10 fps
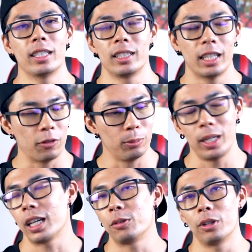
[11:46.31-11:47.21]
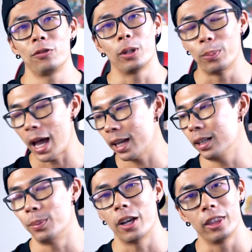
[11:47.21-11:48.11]
is never make anyone feel bad
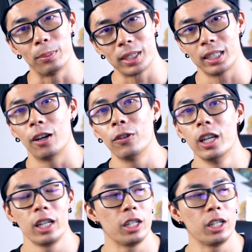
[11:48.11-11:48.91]
about themselves.